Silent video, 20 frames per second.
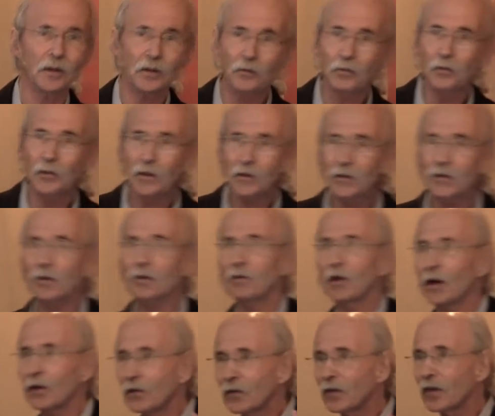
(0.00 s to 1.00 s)
in a vision of
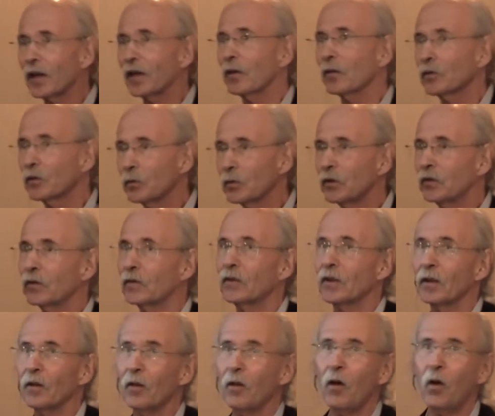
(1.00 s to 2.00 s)
ourselves we
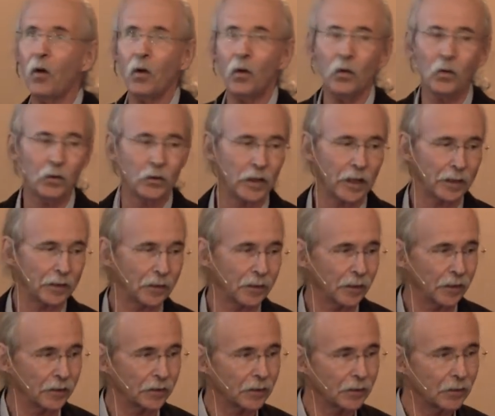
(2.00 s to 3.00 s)
still hold, I
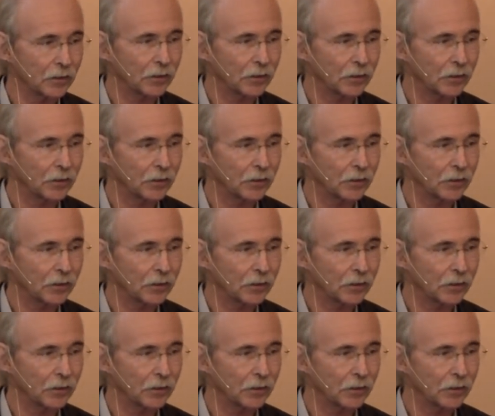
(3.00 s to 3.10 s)
think,